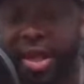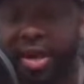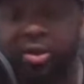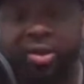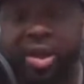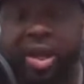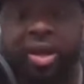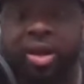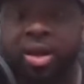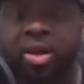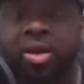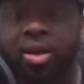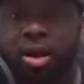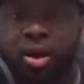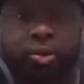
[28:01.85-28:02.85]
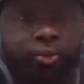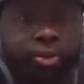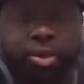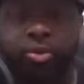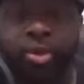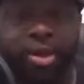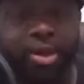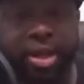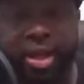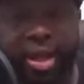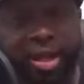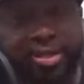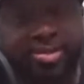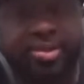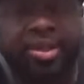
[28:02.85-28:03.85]
I don't got hopefully one day
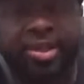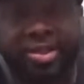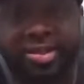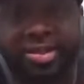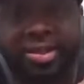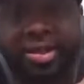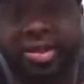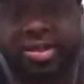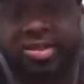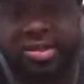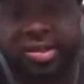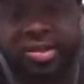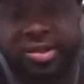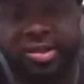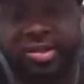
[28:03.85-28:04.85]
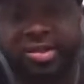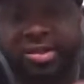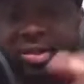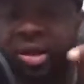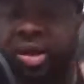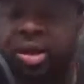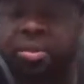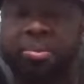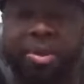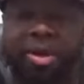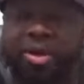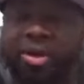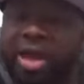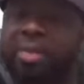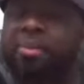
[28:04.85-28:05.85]
I'll speak into existence, but I
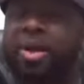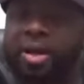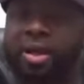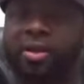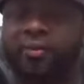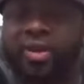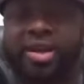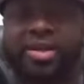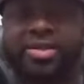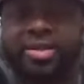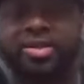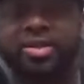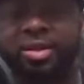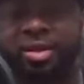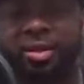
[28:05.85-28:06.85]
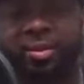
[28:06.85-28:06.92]
don't got money invested into